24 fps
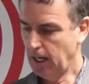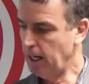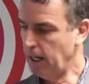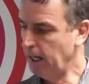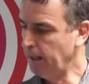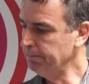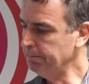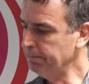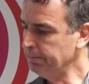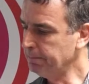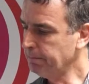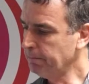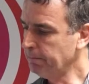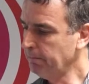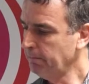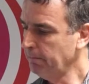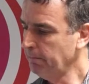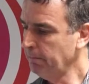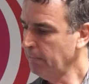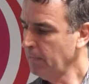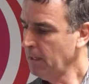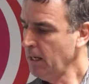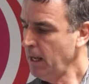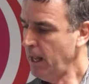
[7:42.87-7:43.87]
And
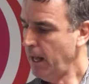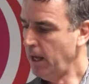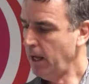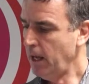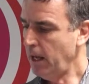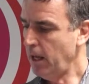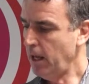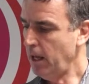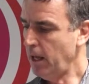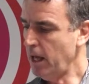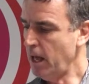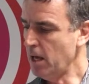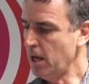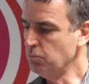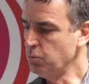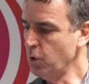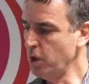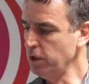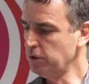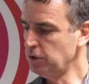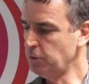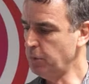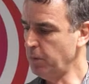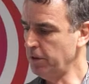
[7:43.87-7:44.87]

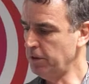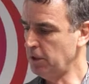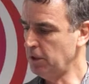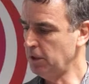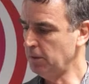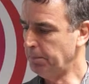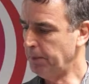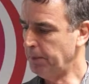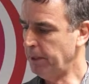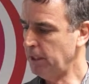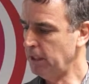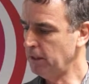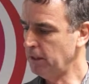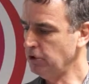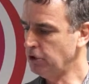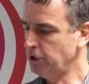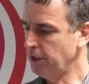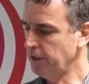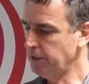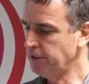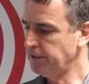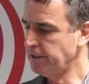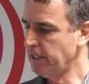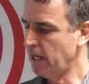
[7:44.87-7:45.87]
worked with the
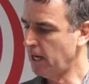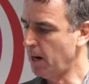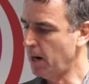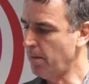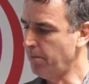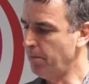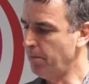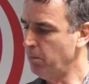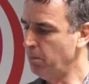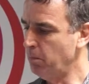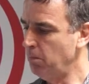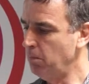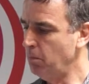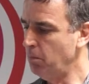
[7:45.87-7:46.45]
PNG Sana